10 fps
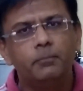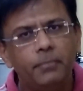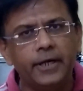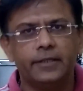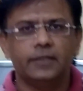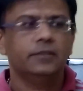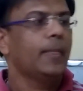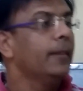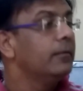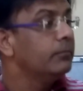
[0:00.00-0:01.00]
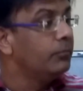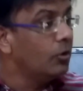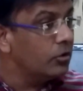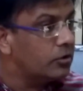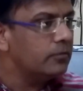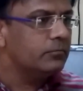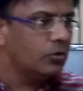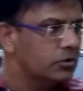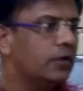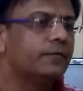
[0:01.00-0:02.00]
But both
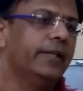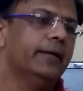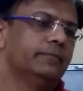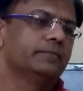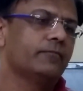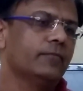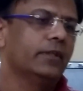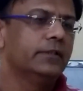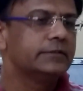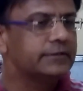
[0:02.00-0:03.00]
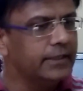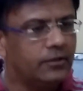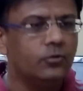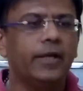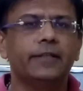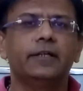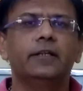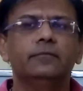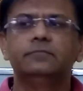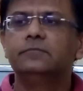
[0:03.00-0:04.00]
of them sit
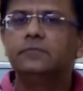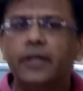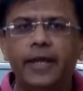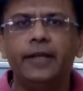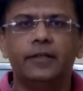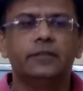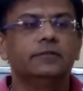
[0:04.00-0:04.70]
together and